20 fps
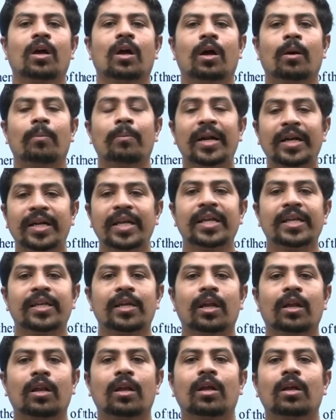
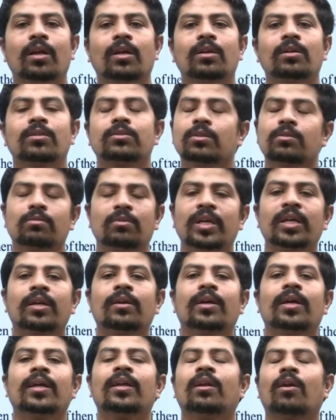material. So
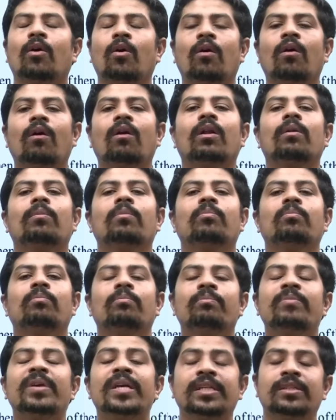in all
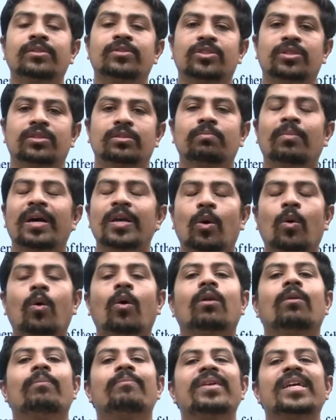means, by
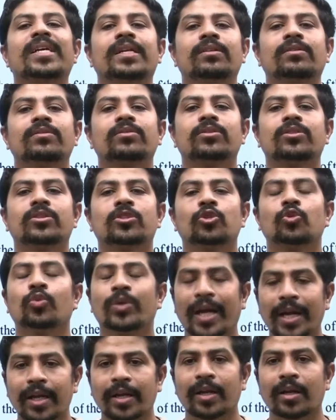all means, you
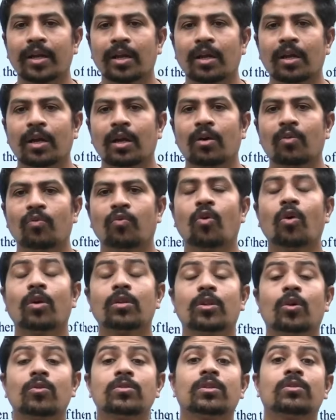get
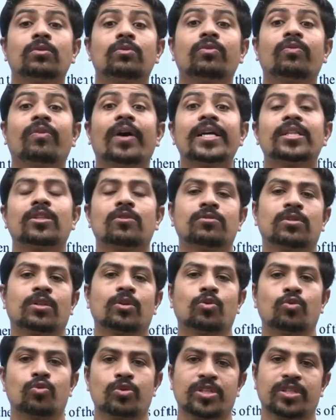4,000 to 5,000
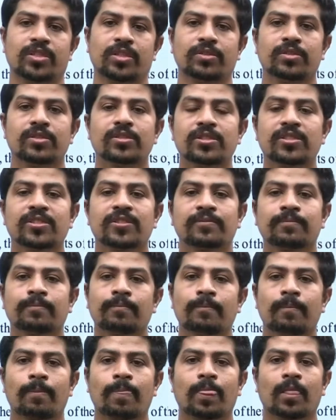questions,
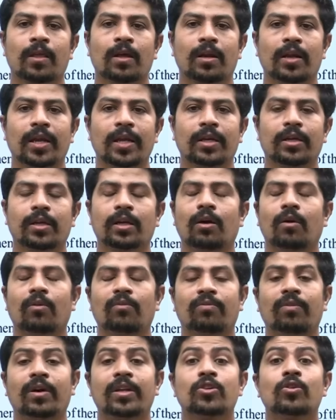right,
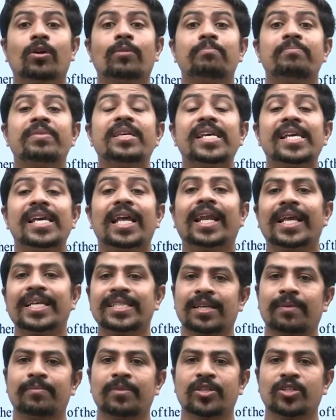for your BEL
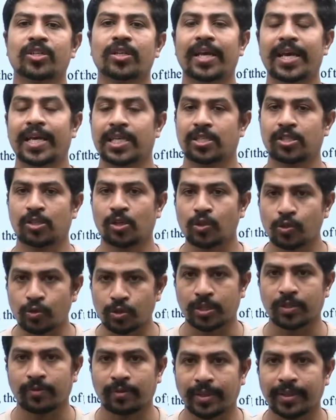examination
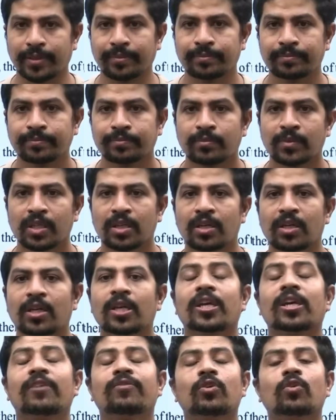exclusively.
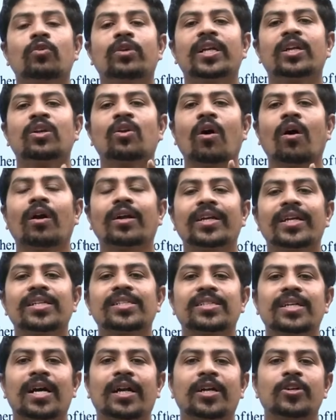If you did not yet
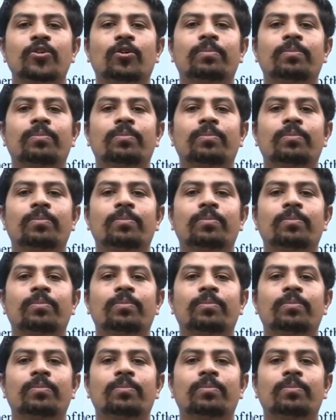started your